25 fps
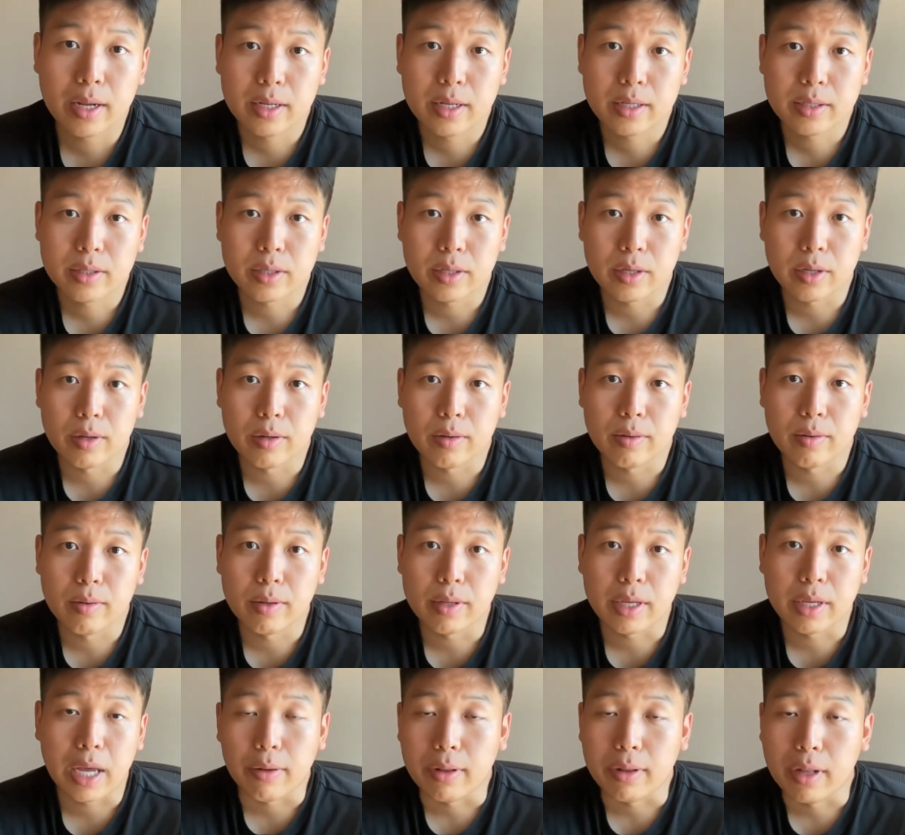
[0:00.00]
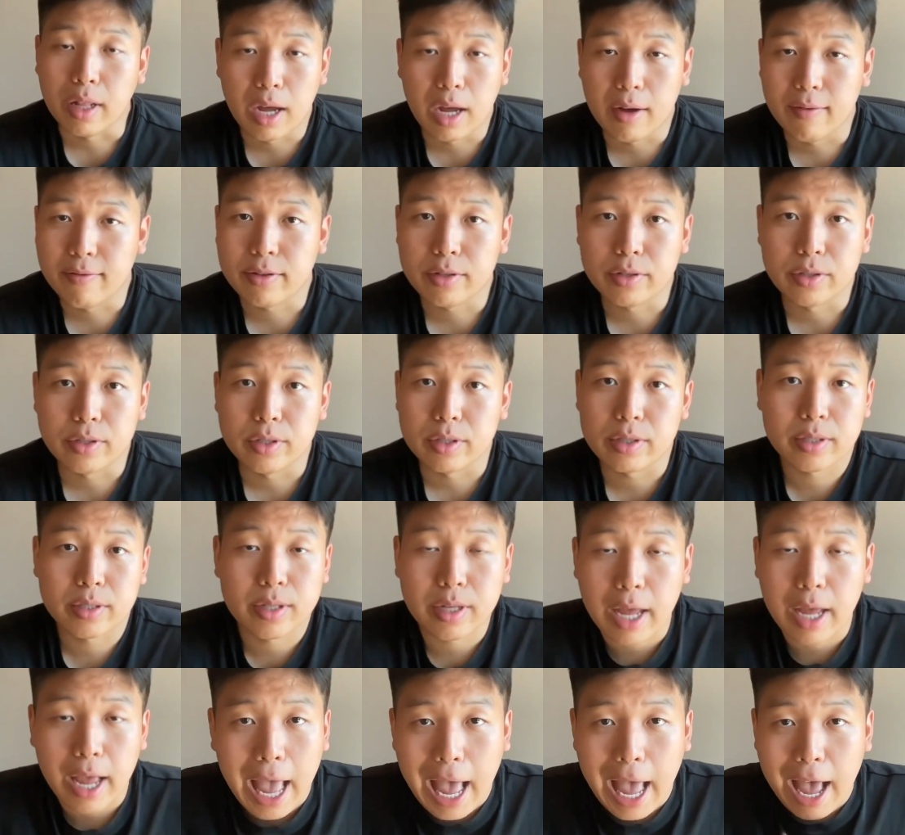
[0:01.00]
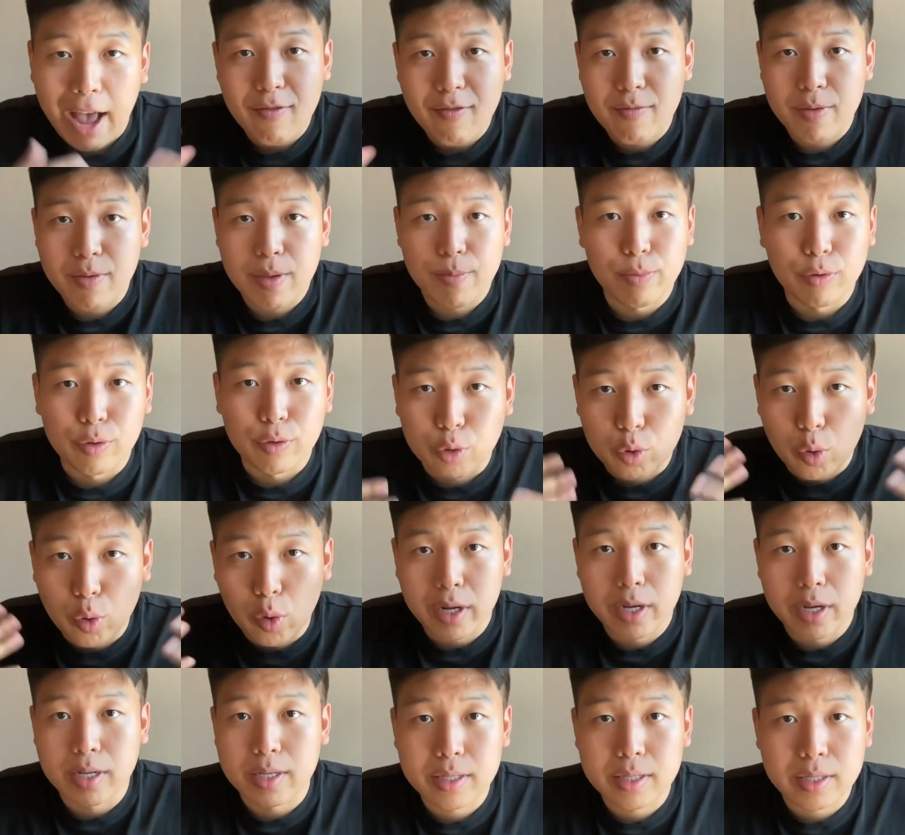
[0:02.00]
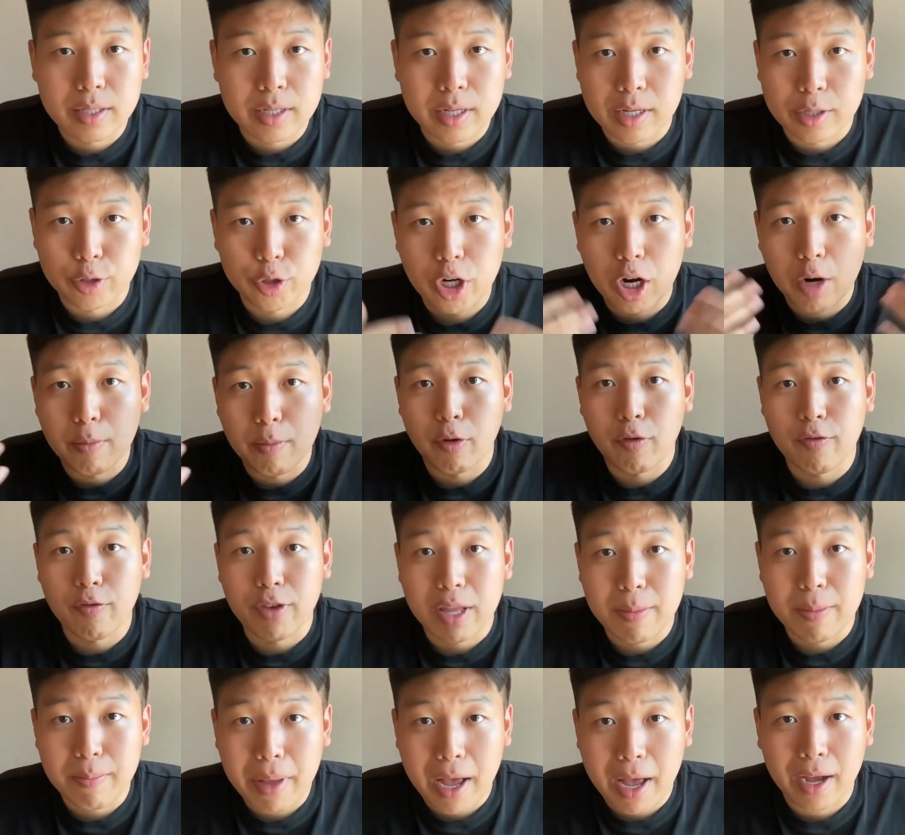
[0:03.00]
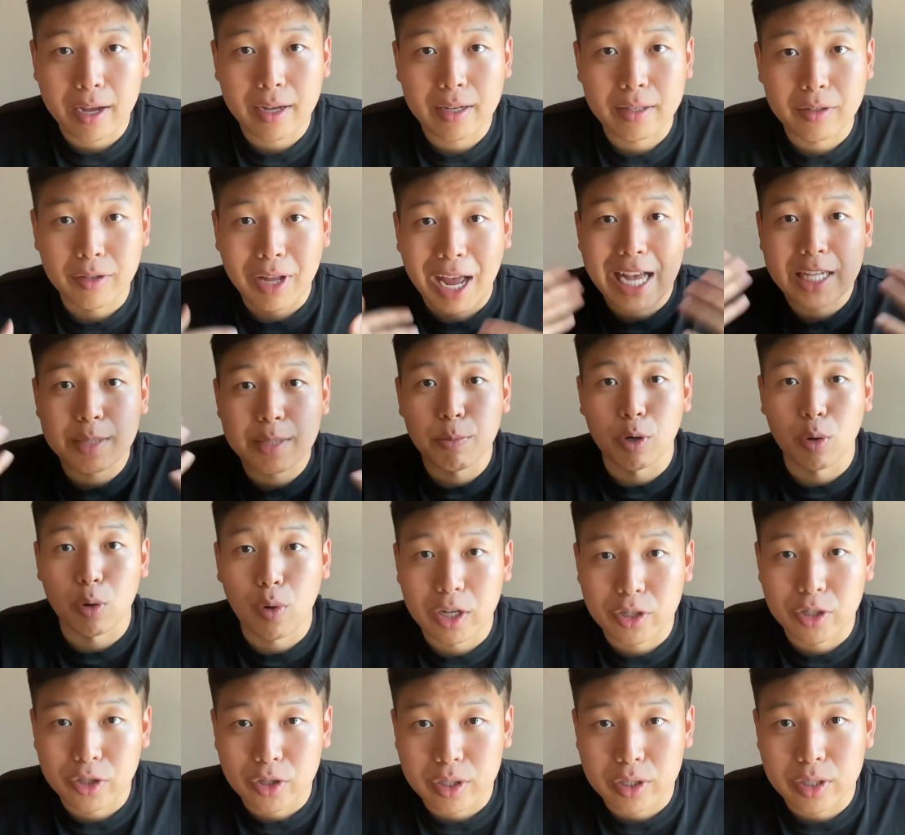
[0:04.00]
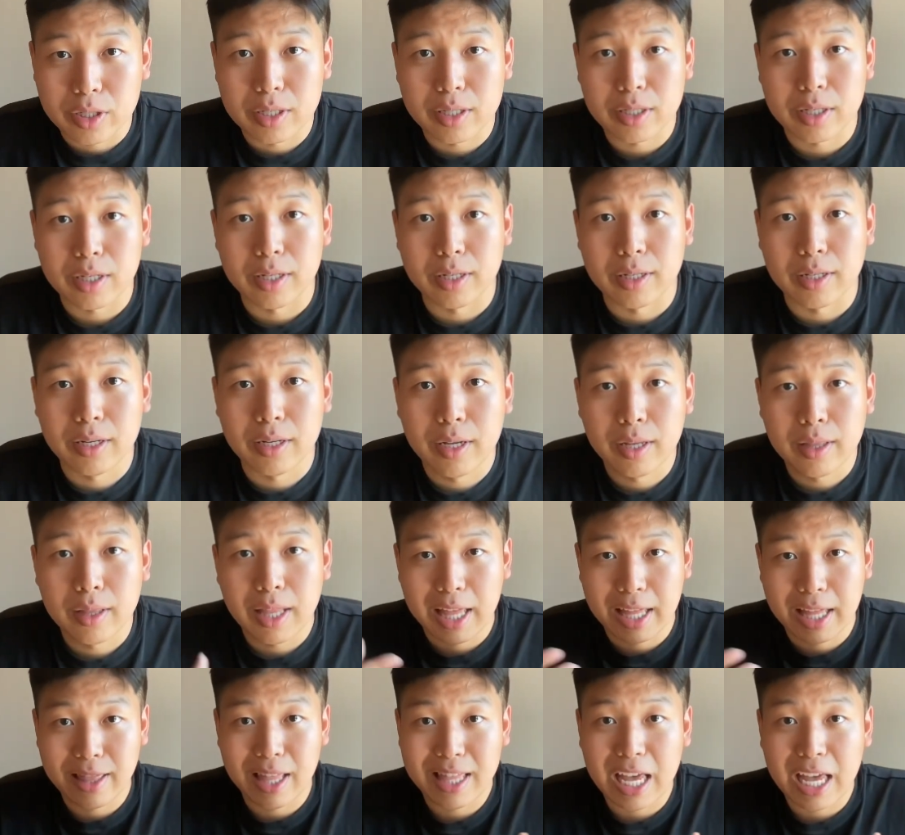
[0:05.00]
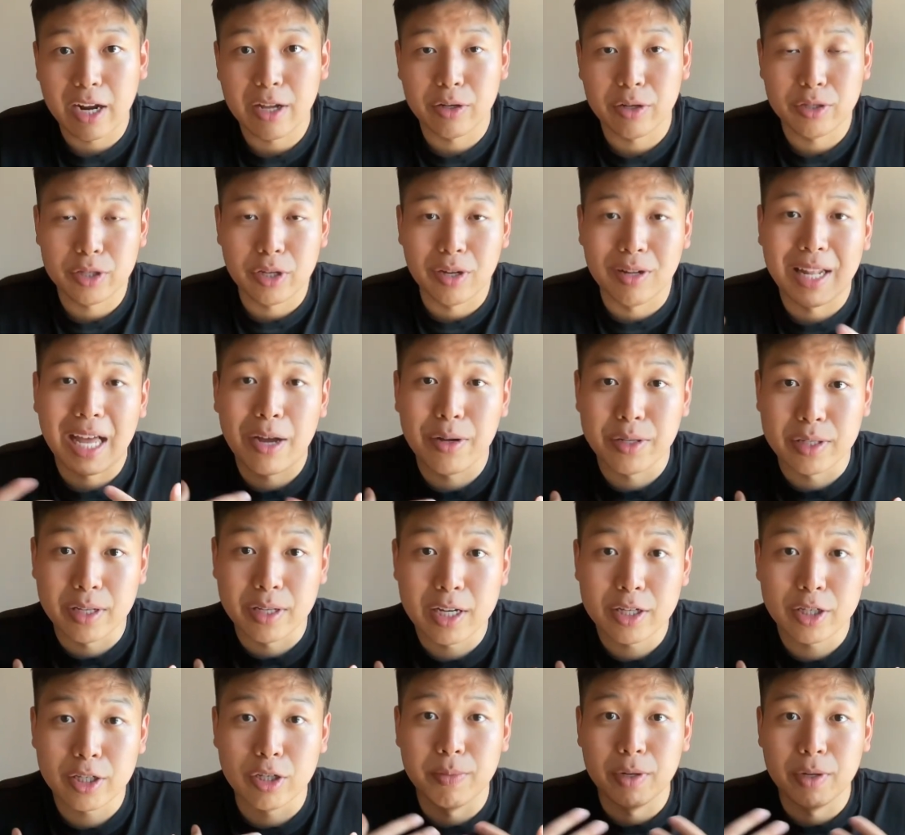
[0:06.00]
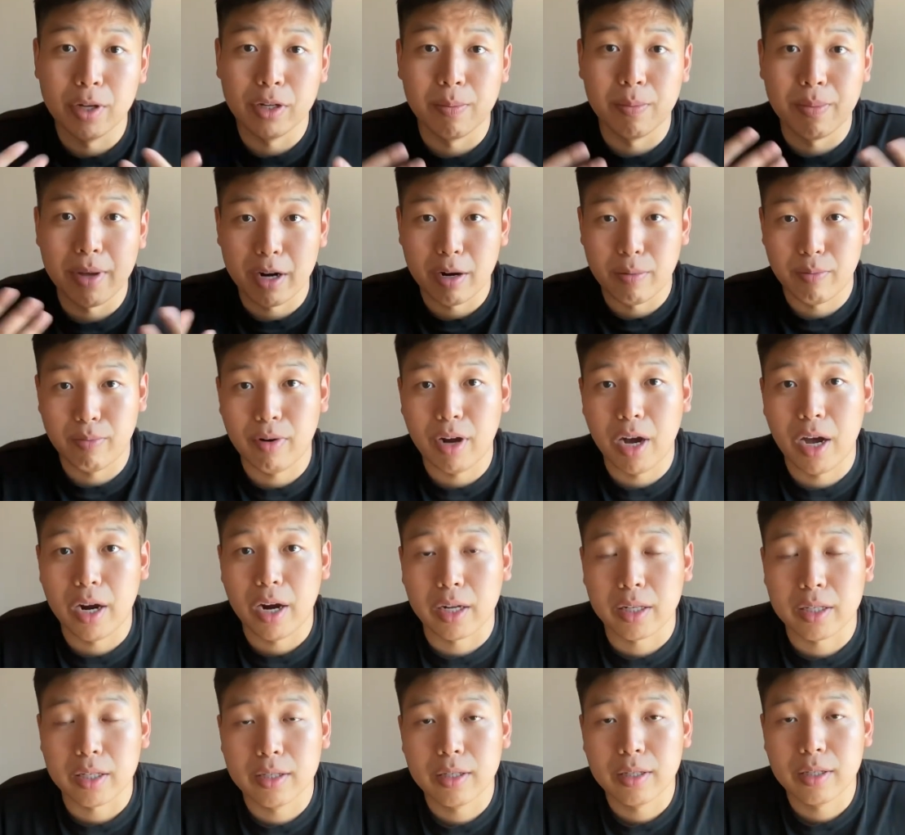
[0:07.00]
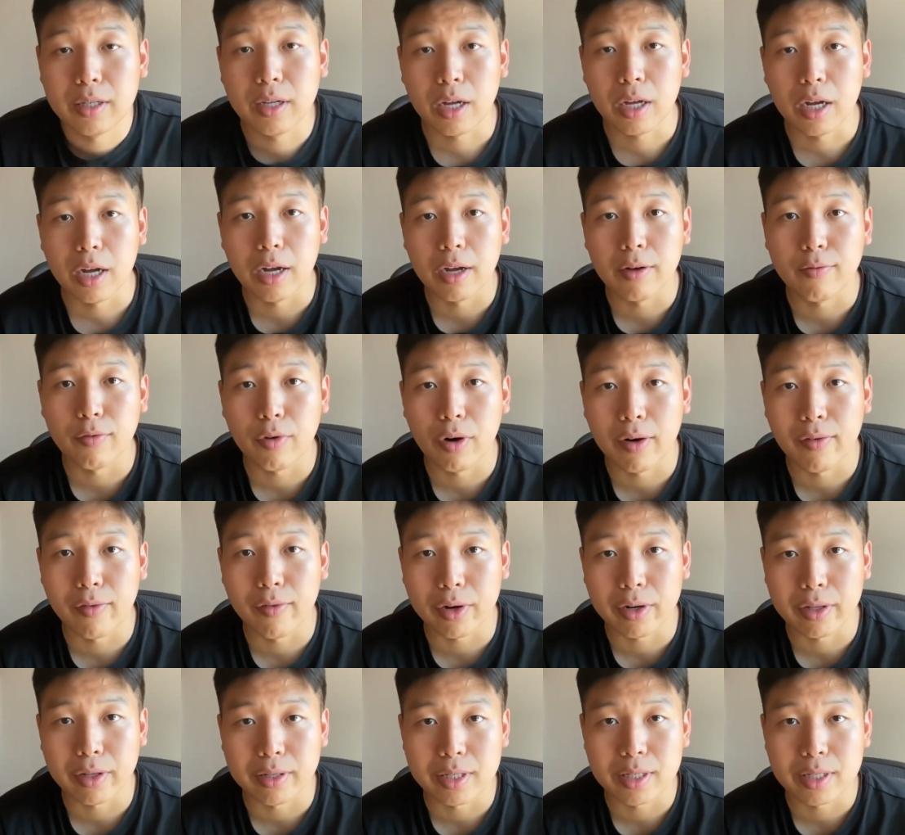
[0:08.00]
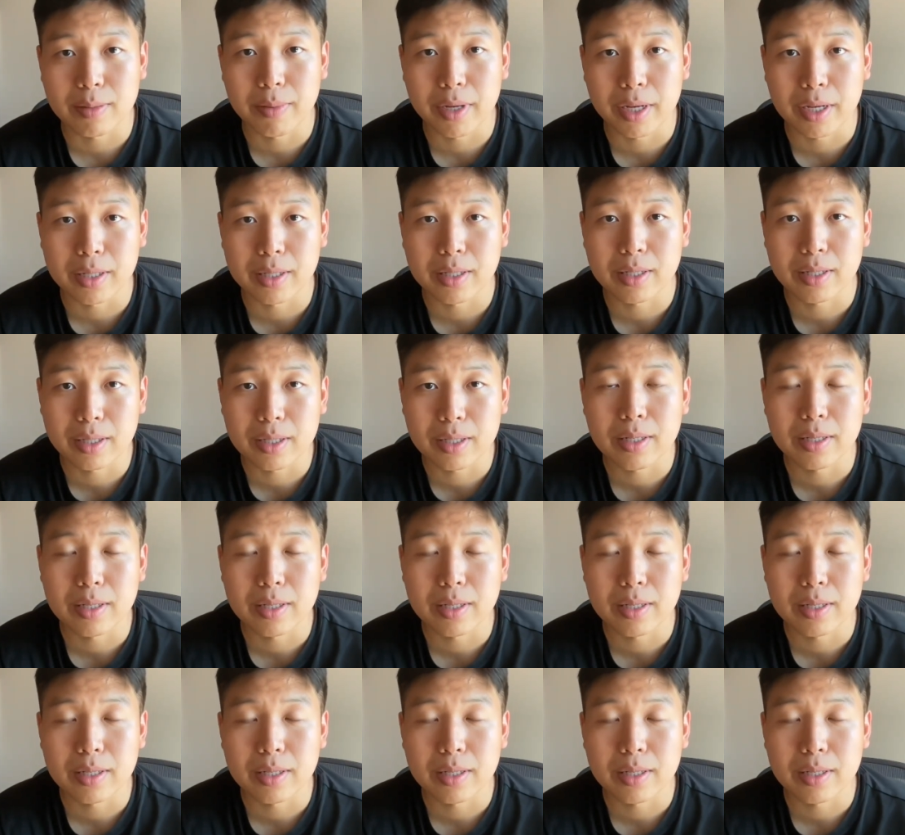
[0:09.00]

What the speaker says: So yeah, I would love to just have people join us, share more feedback, ask more questions, and that also allows us to build a better product for everyone in this space.